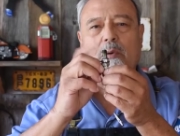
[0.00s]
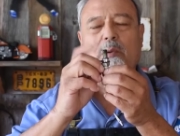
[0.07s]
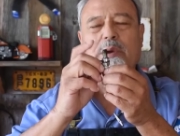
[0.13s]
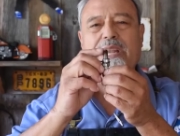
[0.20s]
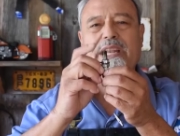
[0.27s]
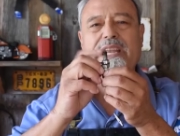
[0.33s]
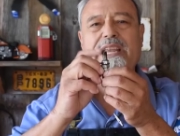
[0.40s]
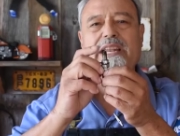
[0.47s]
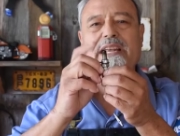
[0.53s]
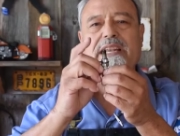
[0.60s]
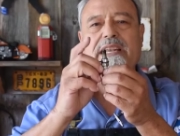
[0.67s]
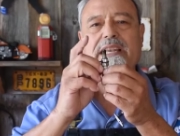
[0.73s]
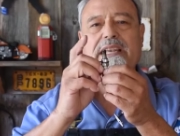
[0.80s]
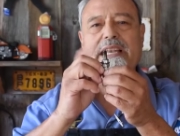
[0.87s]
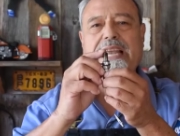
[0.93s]
We need at
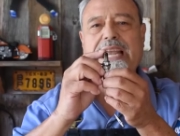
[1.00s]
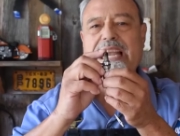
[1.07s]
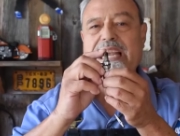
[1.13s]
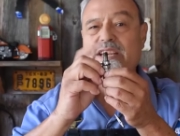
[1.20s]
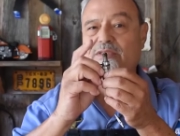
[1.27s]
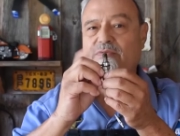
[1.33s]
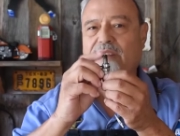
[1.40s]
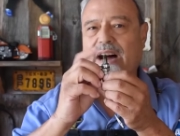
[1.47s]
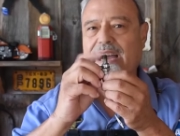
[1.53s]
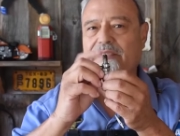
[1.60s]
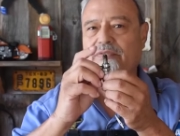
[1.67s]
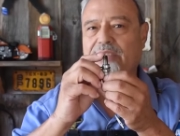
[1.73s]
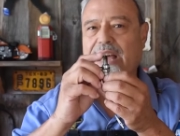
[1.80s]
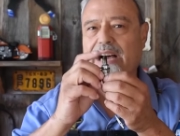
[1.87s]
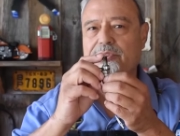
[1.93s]
least
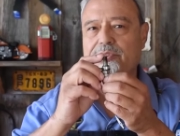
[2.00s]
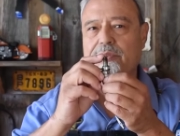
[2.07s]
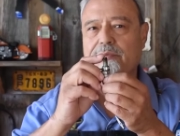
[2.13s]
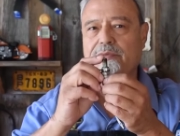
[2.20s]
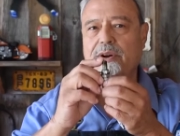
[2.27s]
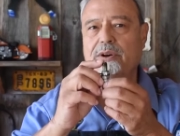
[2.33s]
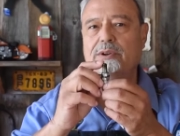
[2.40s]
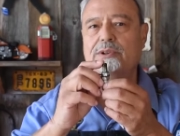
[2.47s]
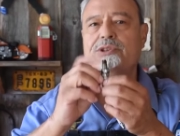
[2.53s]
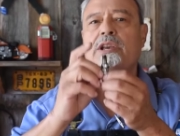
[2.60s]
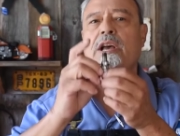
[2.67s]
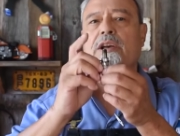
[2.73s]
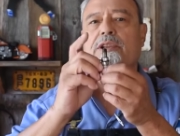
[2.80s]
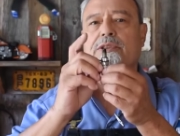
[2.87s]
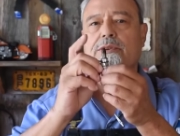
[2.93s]
5,000 volts
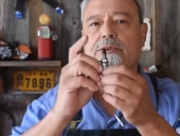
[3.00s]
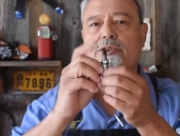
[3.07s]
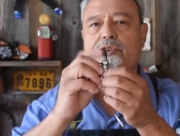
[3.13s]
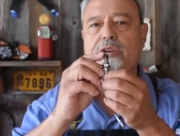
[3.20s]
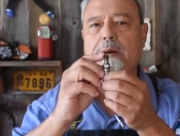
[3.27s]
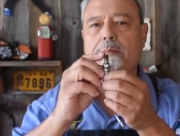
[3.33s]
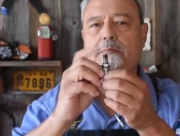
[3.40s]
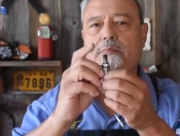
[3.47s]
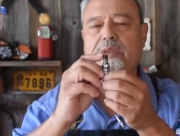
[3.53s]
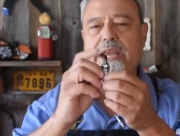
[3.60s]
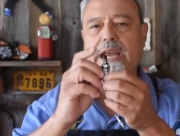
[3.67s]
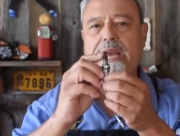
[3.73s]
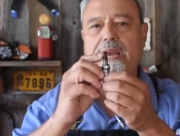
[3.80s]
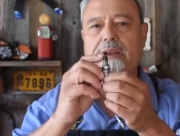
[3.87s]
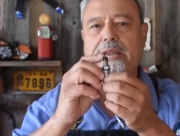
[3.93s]
to jump
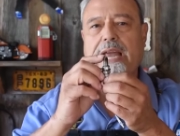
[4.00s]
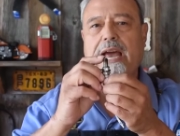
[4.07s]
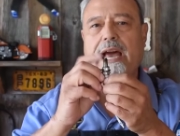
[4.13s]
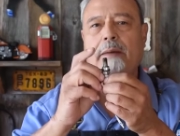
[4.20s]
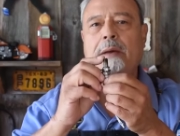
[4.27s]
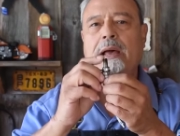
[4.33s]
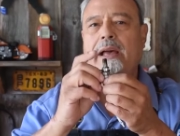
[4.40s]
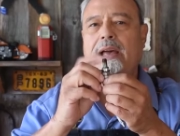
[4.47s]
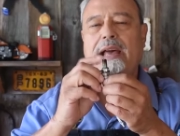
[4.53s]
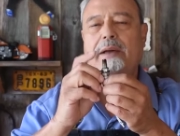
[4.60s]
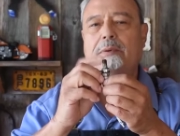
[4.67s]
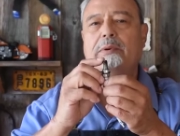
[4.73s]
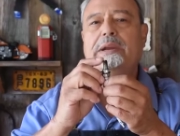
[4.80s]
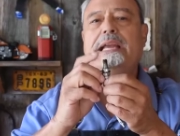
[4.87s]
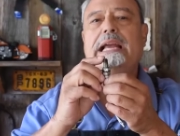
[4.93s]
the air gap,
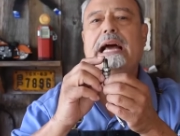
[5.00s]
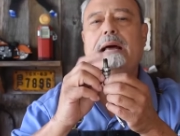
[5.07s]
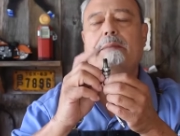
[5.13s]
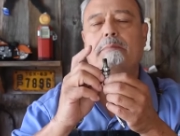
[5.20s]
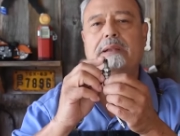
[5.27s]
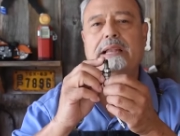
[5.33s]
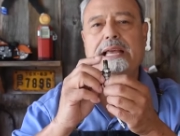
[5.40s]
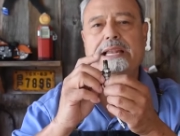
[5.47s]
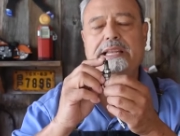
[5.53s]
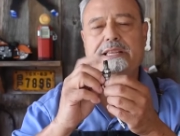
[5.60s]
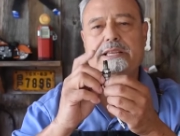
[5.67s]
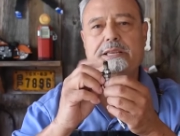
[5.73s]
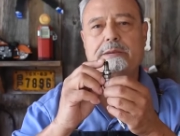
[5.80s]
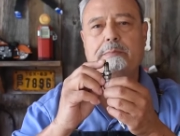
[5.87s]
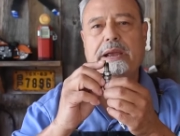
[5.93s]
and we got plenty
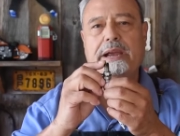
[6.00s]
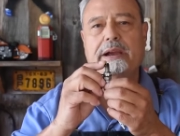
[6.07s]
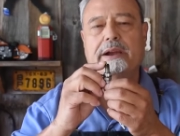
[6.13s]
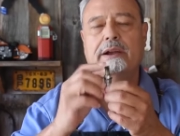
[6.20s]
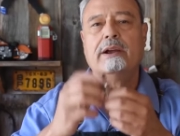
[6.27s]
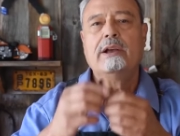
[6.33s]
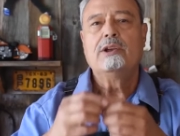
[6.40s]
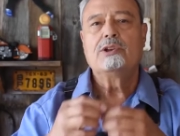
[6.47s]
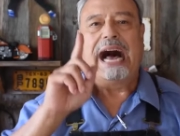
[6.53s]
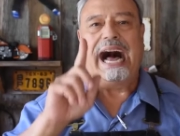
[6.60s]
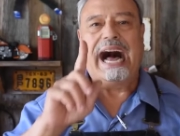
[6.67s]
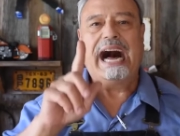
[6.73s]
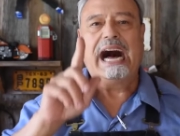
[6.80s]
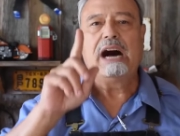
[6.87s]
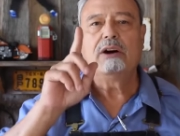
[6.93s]
to spare.
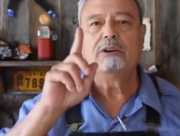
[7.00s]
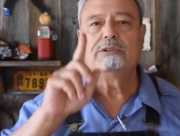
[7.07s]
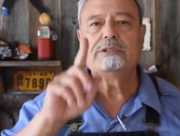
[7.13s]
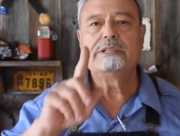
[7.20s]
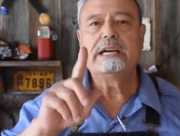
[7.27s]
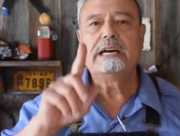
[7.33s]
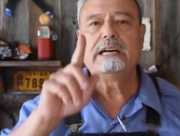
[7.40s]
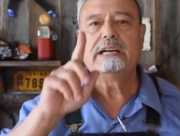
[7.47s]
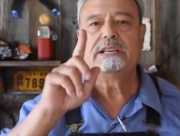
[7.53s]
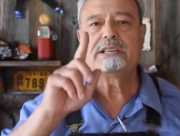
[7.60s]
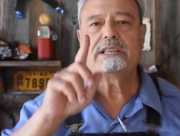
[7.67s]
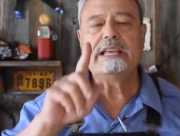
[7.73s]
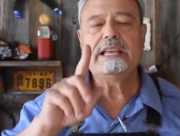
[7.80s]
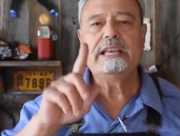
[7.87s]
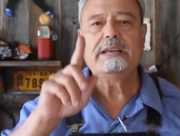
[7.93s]
How
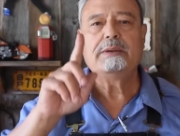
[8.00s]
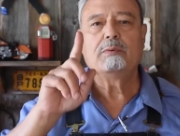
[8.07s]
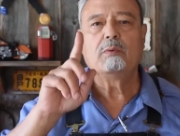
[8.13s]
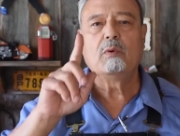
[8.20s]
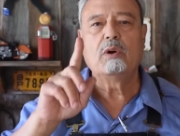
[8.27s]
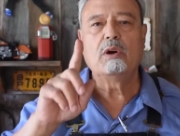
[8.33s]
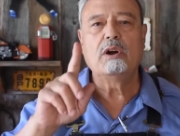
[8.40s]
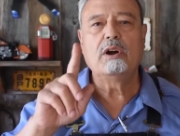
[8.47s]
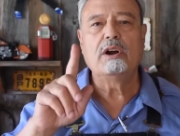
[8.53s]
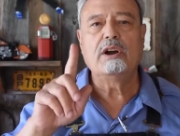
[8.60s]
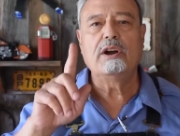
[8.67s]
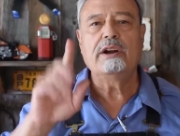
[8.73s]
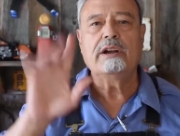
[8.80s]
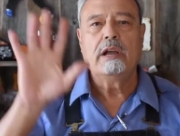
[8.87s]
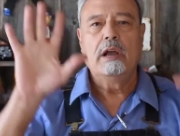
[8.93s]
does it
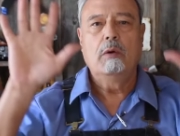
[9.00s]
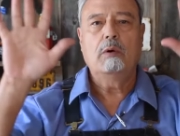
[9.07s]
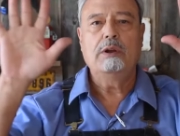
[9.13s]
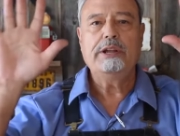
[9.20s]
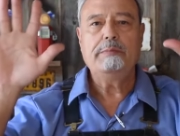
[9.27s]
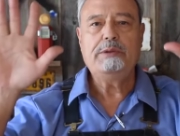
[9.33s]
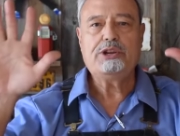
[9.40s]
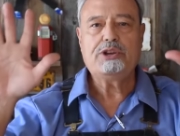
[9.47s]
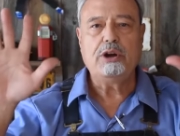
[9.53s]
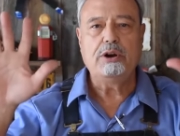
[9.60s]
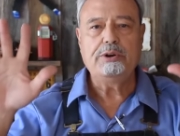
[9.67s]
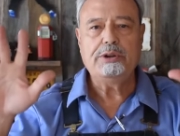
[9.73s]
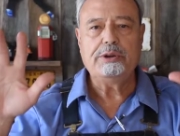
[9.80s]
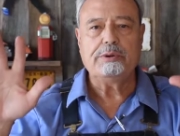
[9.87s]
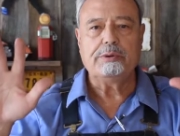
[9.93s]
work? Well, let me show
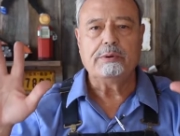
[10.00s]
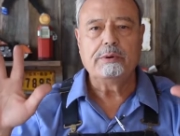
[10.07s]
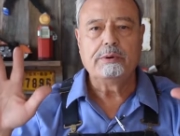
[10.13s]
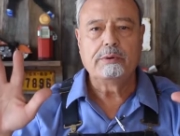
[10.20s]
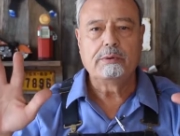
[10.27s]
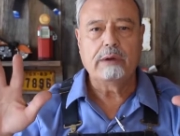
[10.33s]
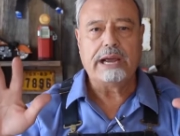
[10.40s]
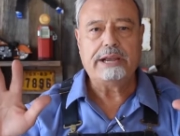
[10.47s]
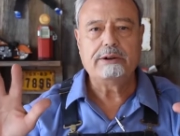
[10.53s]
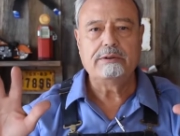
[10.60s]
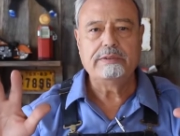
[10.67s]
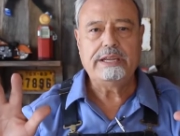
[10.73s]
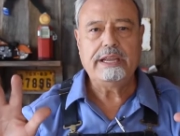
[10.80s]
you. Right over